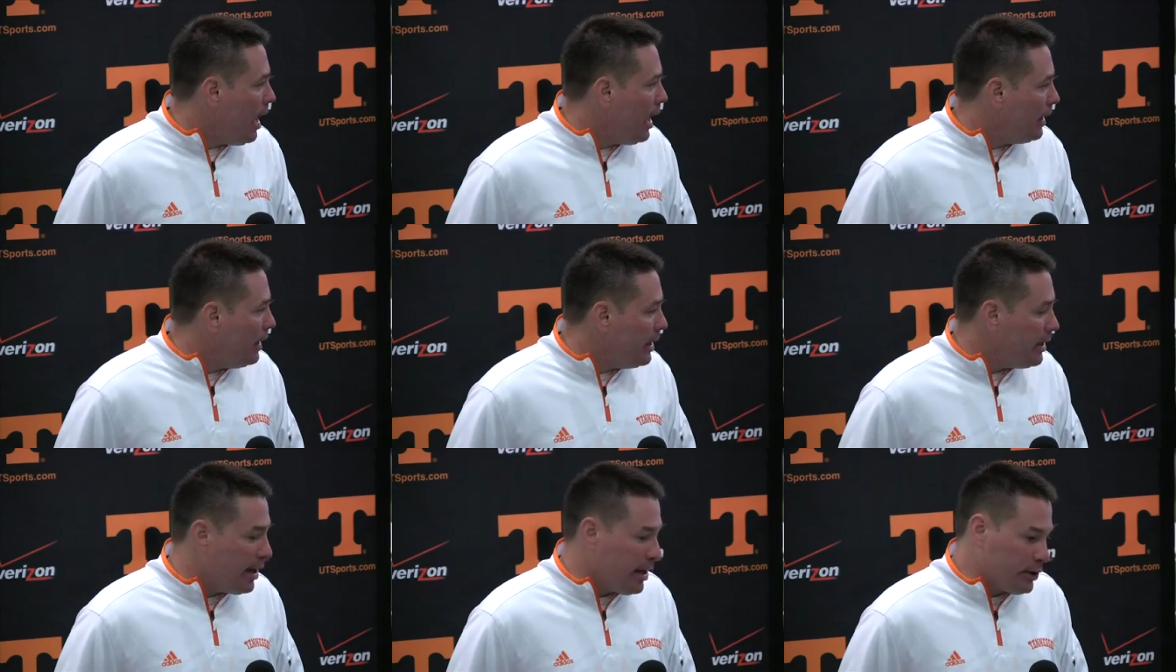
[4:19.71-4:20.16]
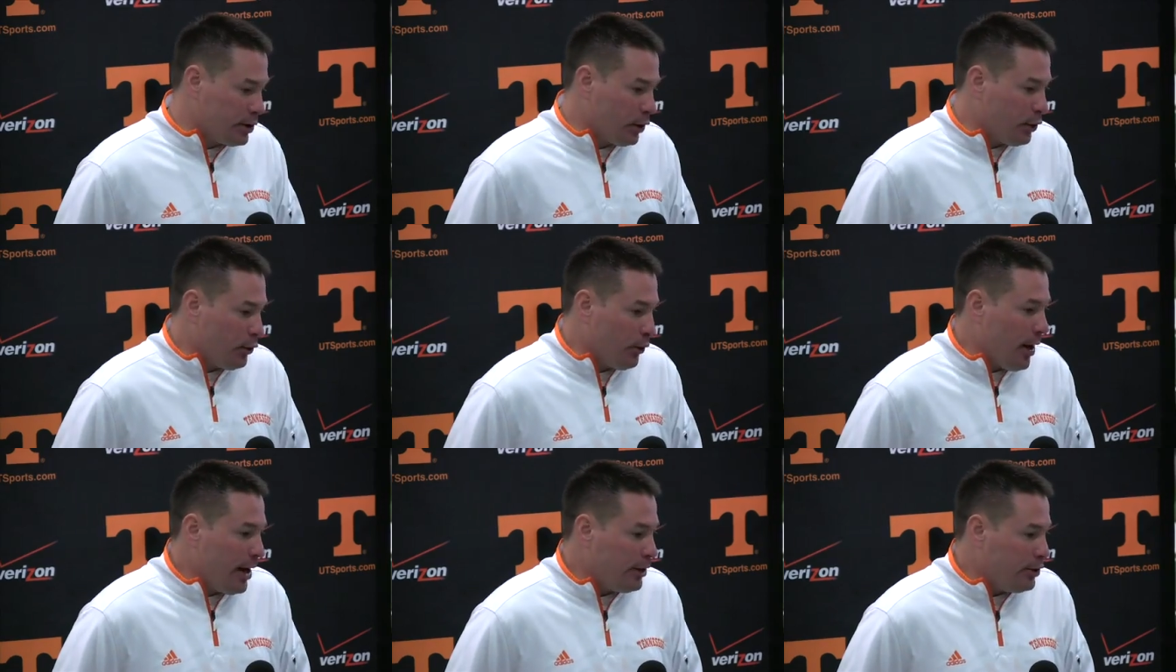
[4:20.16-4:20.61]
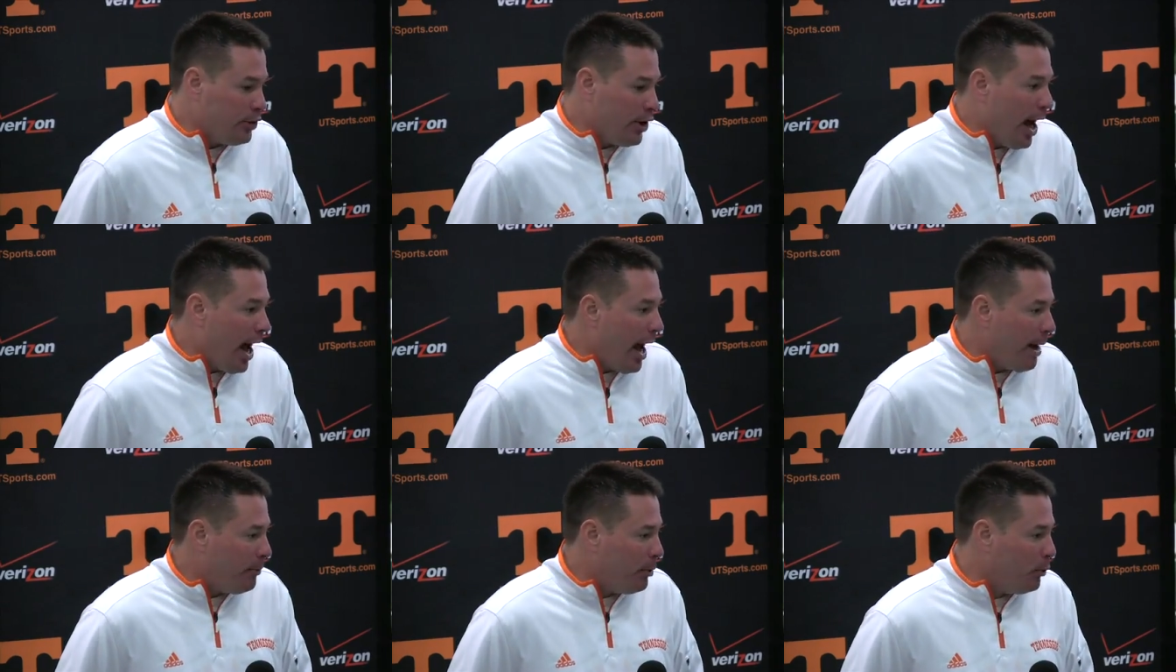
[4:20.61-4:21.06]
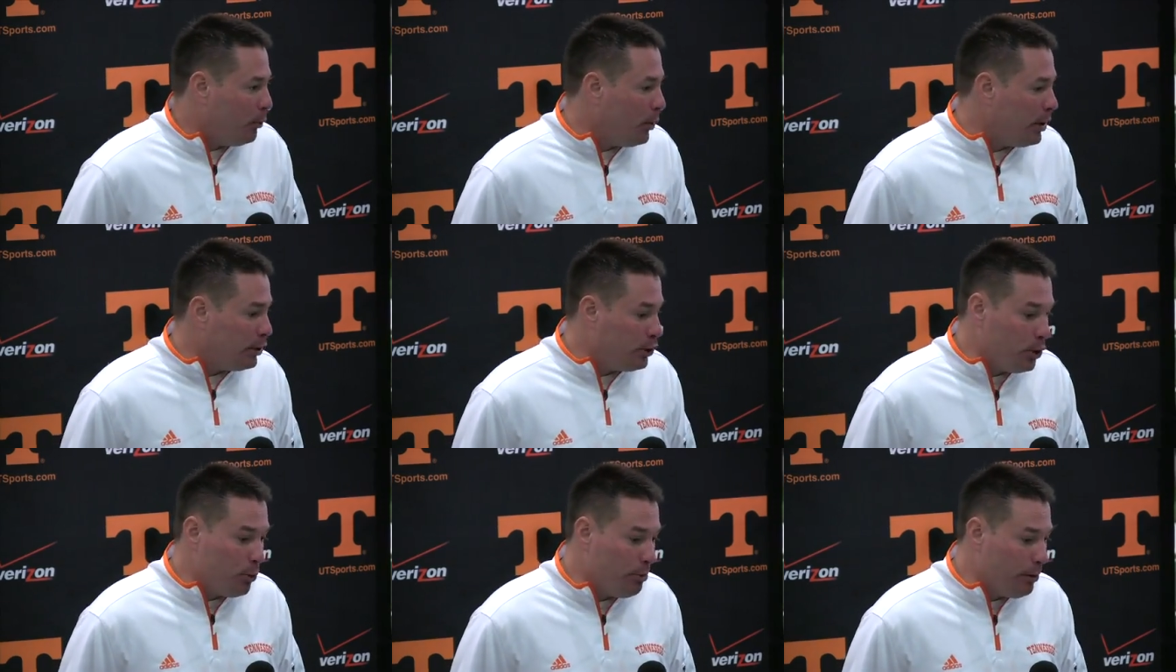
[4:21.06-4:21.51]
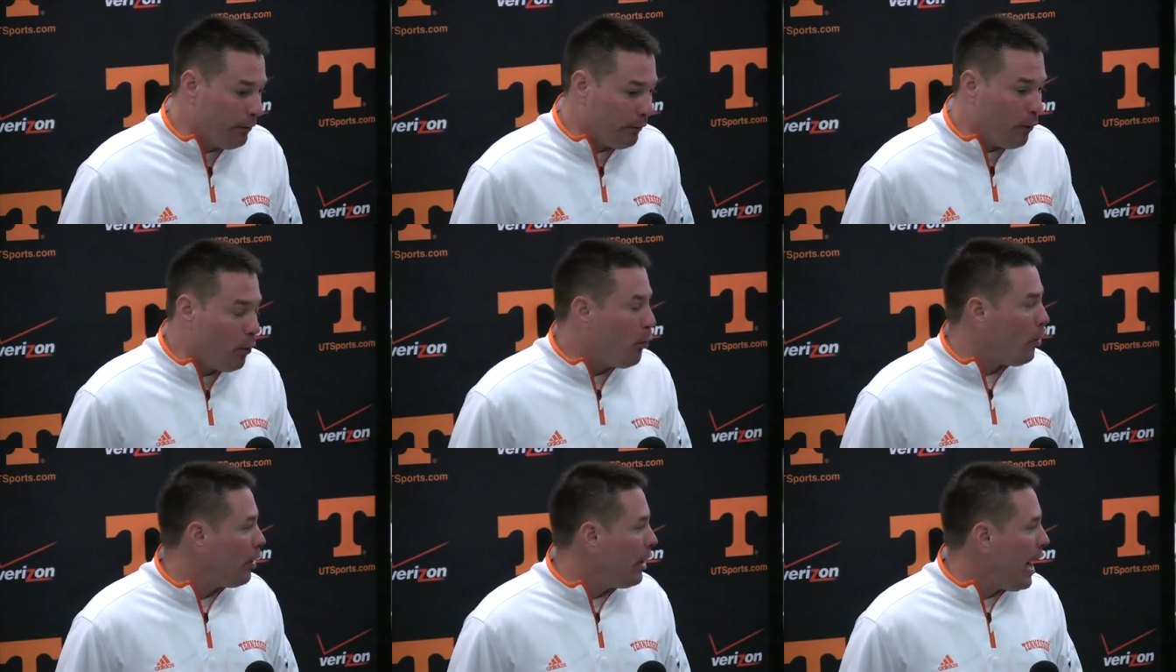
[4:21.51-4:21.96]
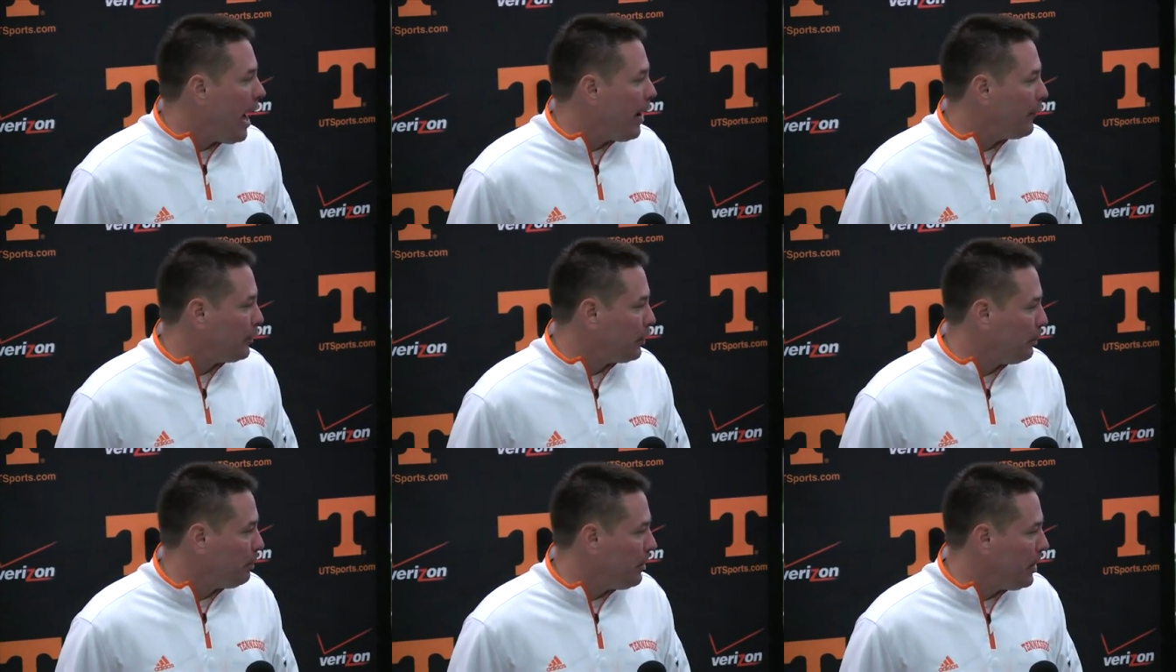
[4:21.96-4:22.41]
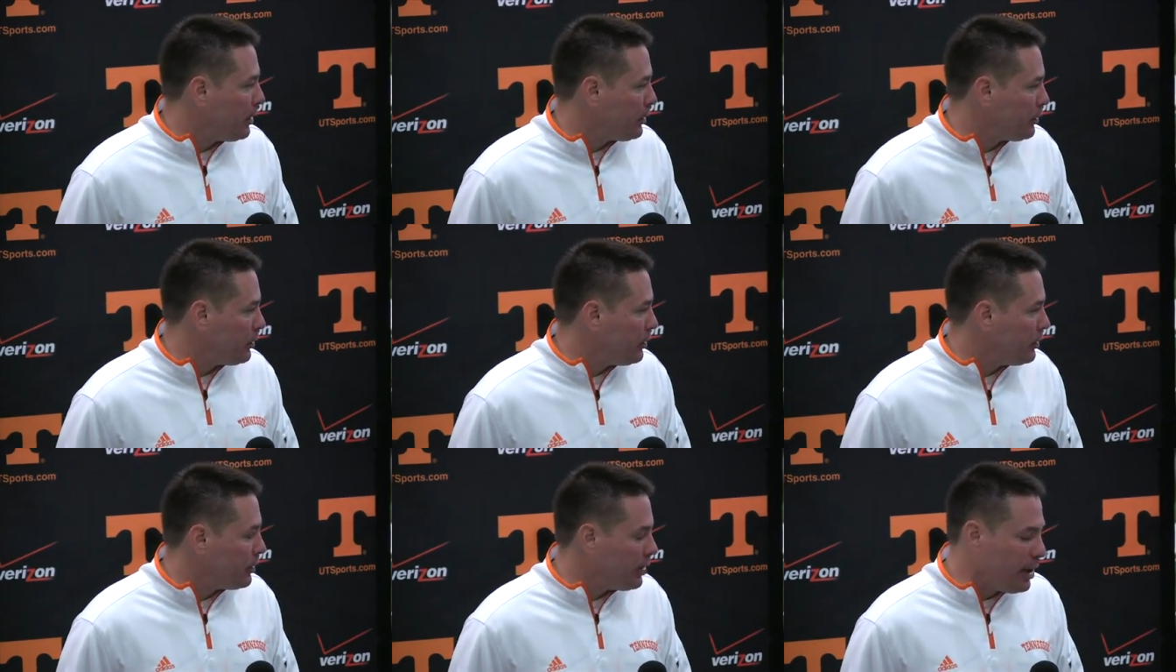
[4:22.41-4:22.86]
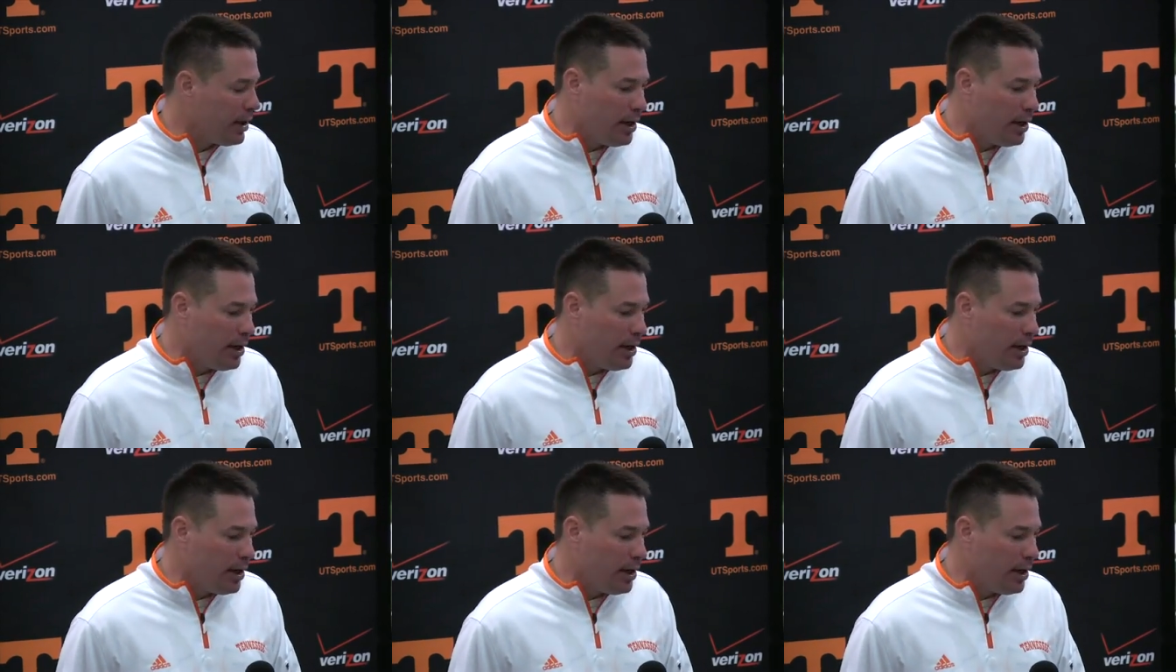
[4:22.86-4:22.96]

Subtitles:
And he does a great job, and we do before and after pictures.